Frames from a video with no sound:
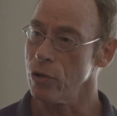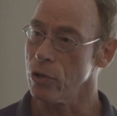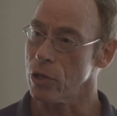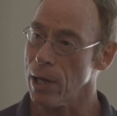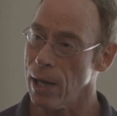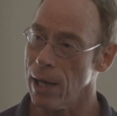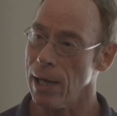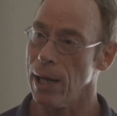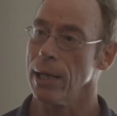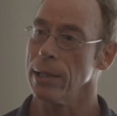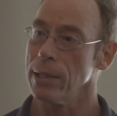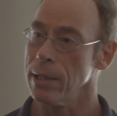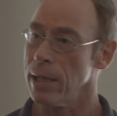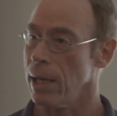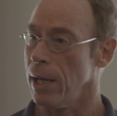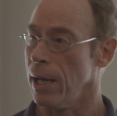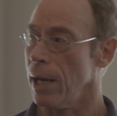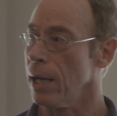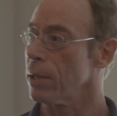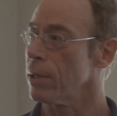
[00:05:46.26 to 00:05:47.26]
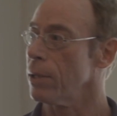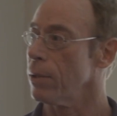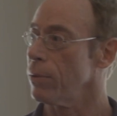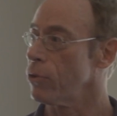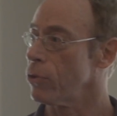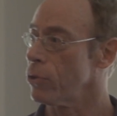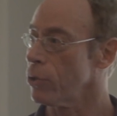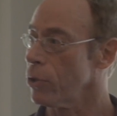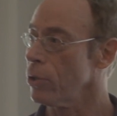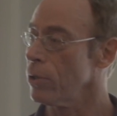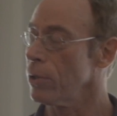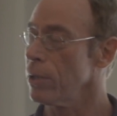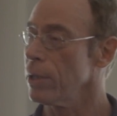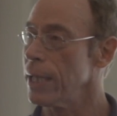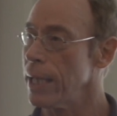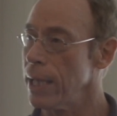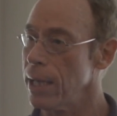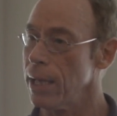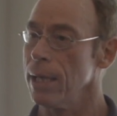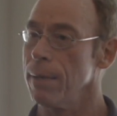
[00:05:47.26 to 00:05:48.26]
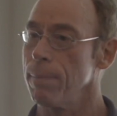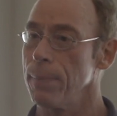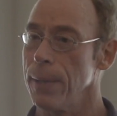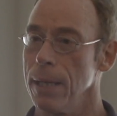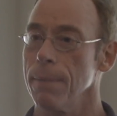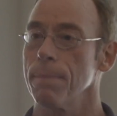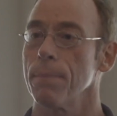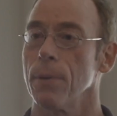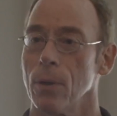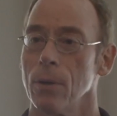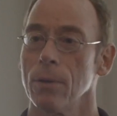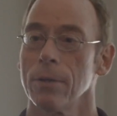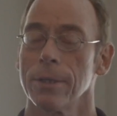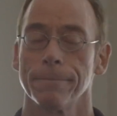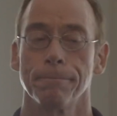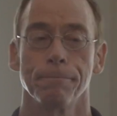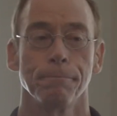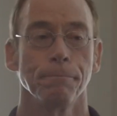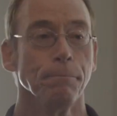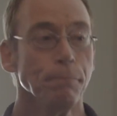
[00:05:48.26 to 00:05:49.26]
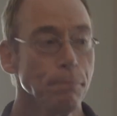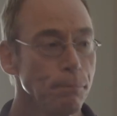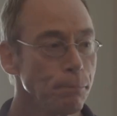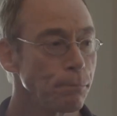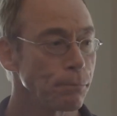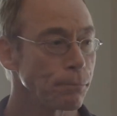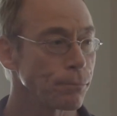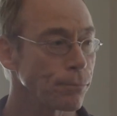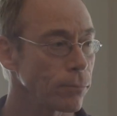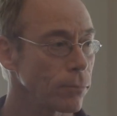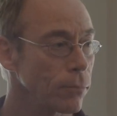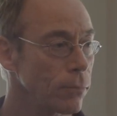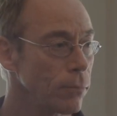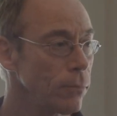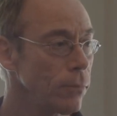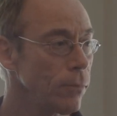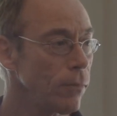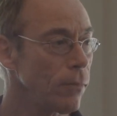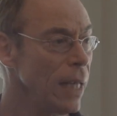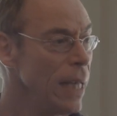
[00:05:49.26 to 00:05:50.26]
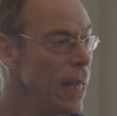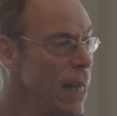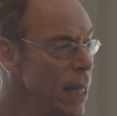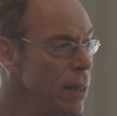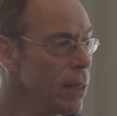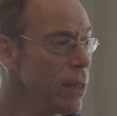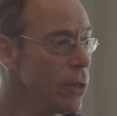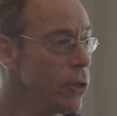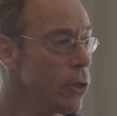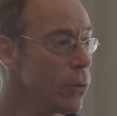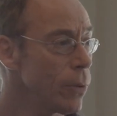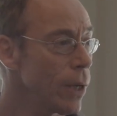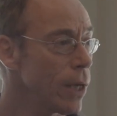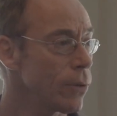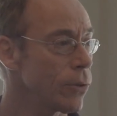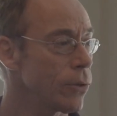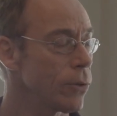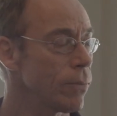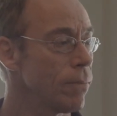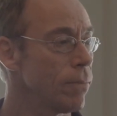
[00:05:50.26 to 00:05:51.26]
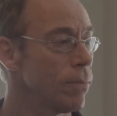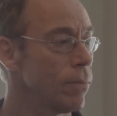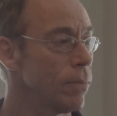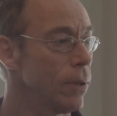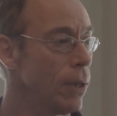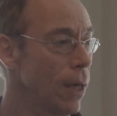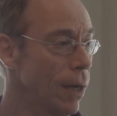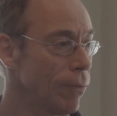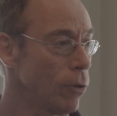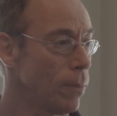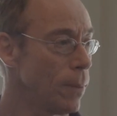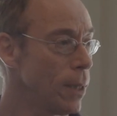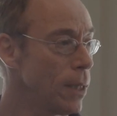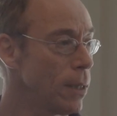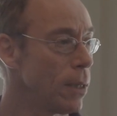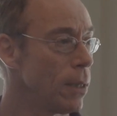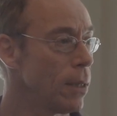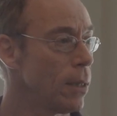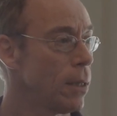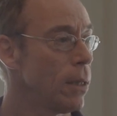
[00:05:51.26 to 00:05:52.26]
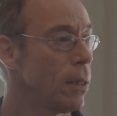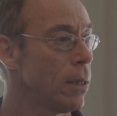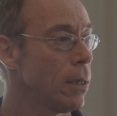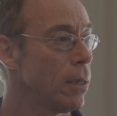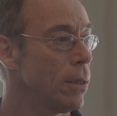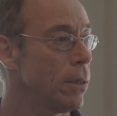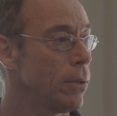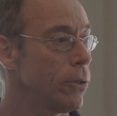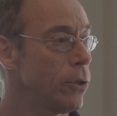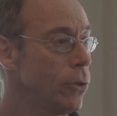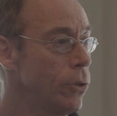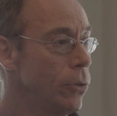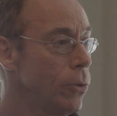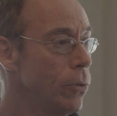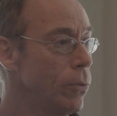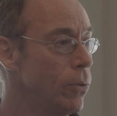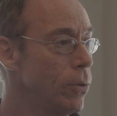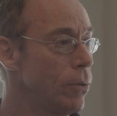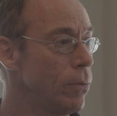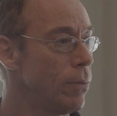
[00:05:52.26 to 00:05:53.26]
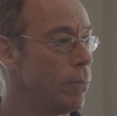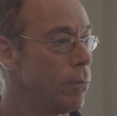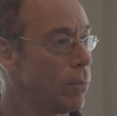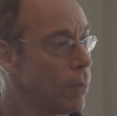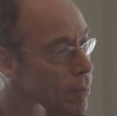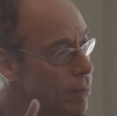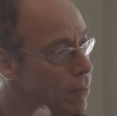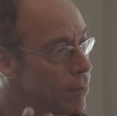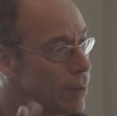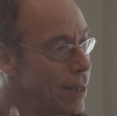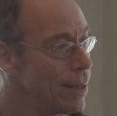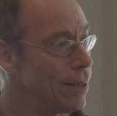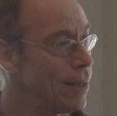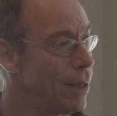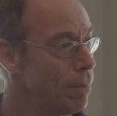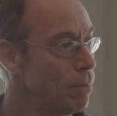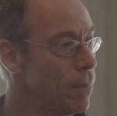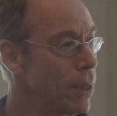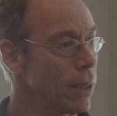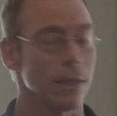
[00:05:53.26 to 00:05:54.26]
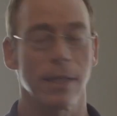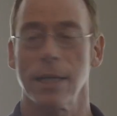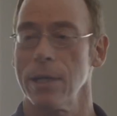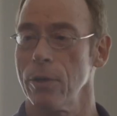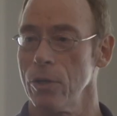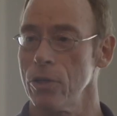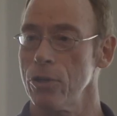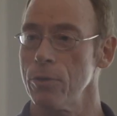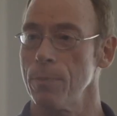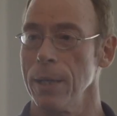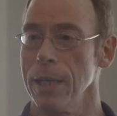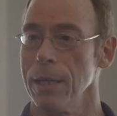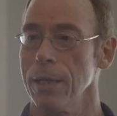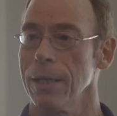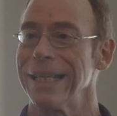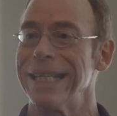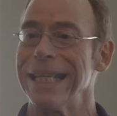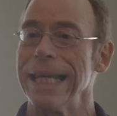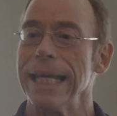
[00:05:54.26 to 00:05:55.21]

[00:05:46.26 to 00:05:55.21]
should contact certain key people in the U S government to, in military speak,